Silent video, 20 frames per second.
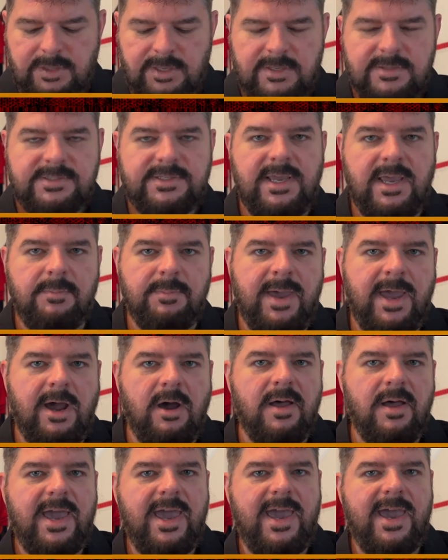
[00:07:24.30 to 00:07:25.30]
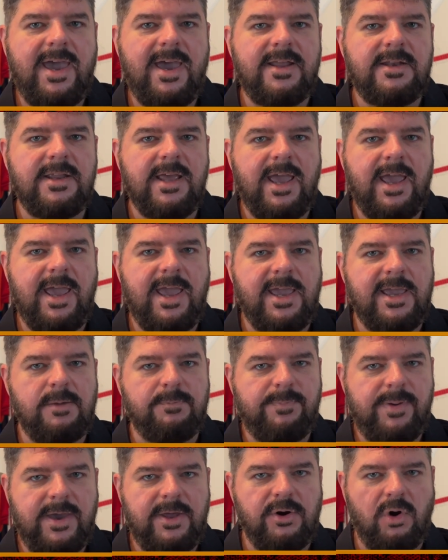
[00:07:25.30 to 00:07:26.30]
Sam Howell had a
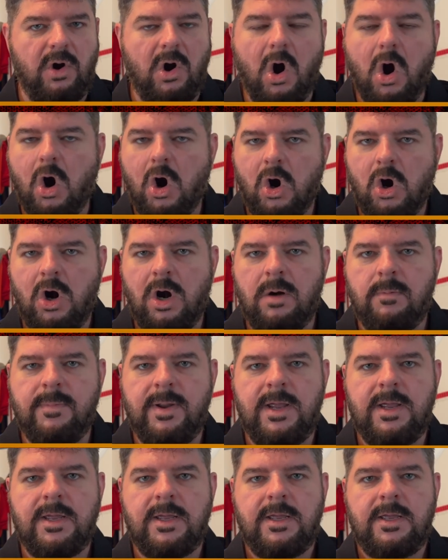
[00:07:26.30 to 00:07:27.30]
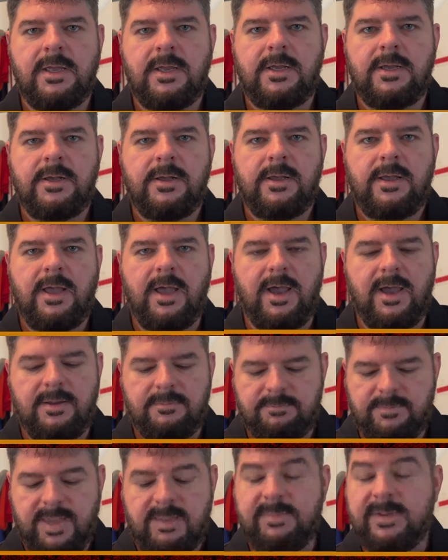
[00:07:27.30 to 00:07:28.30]
better arm.
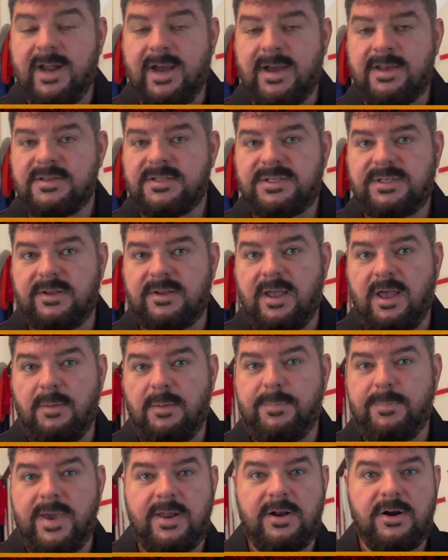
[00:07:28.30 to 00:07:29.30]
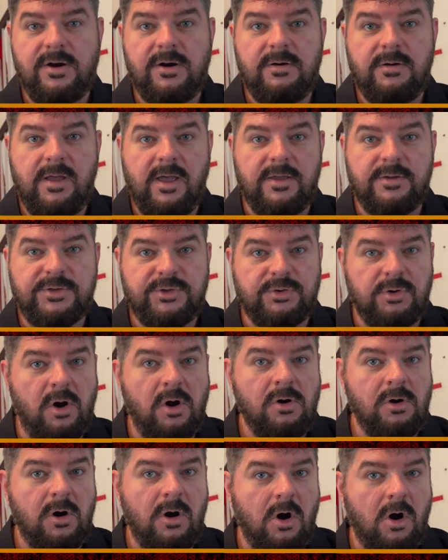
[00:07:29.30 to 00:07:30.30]
Maybe not as a
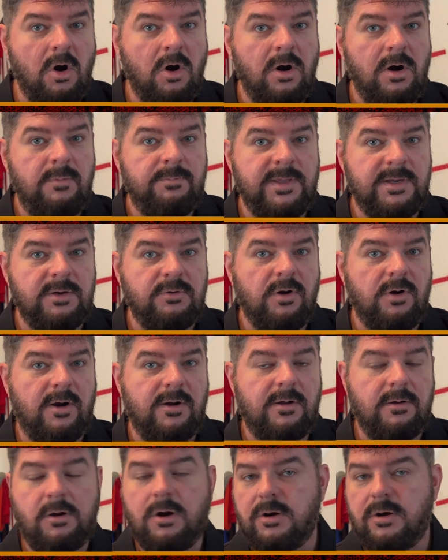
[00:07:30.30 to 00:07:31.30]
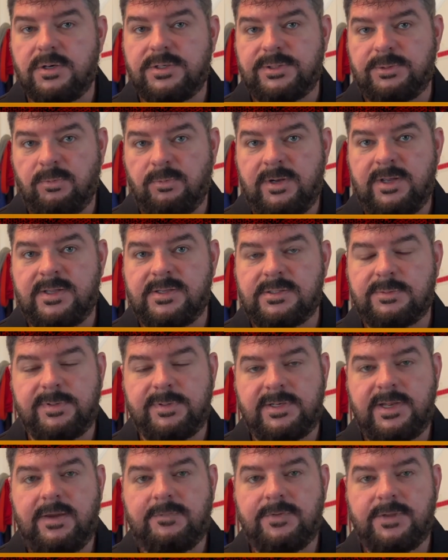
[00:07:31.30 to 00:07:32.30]
stronger arm than Carson Wentz,
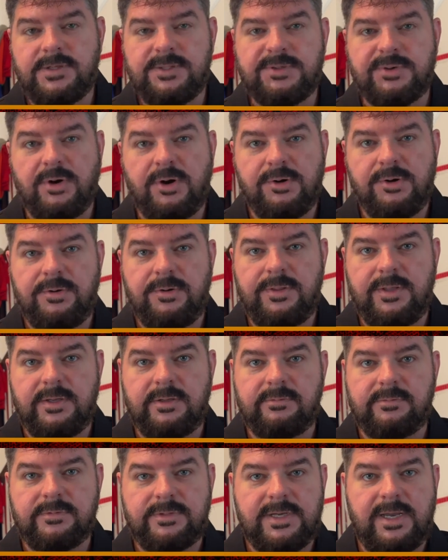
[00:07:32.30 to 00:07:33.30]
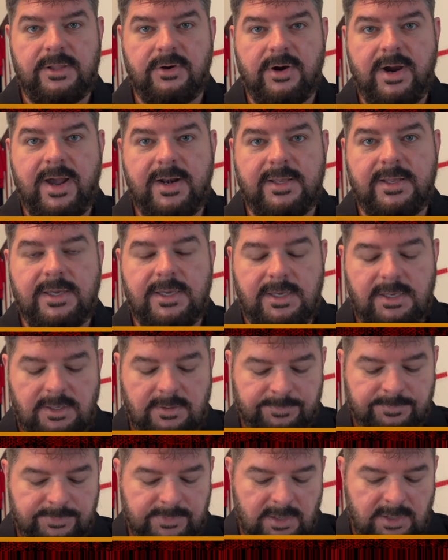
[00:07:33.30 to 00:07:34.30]
but definitely stronger than Taylor Heineke.
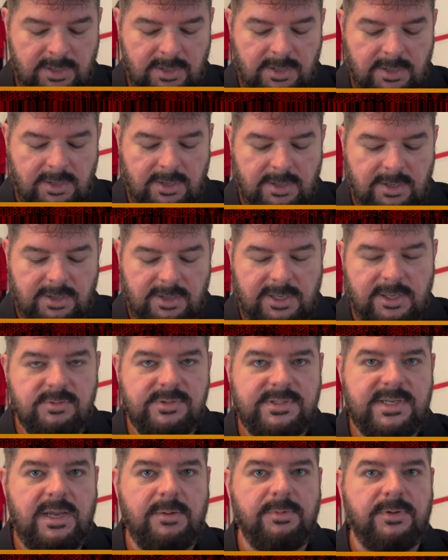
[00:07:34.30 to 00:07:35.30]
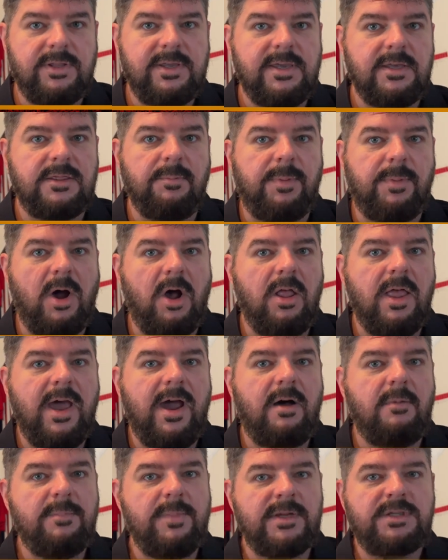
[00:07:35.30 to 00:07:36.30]
He was able to get the ball
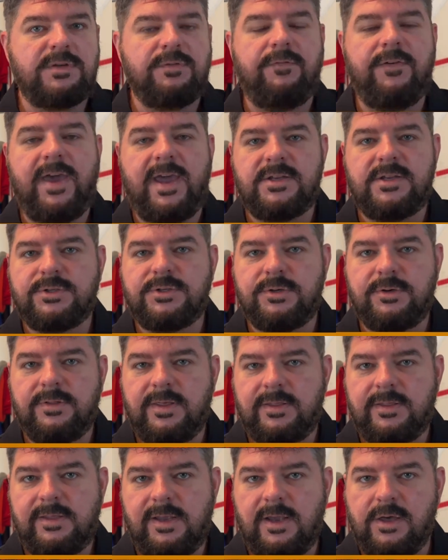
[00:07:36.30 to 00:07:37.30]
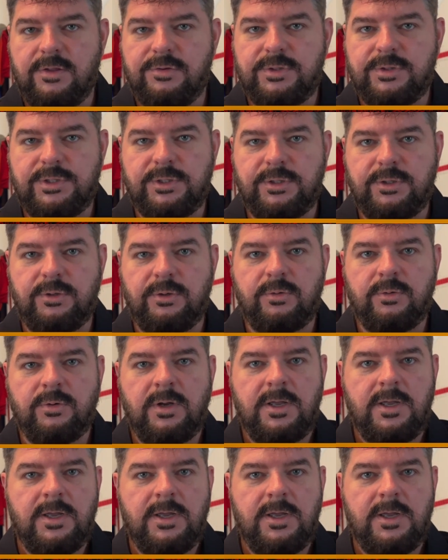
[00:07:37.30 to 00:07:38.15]
out much faster than the other two.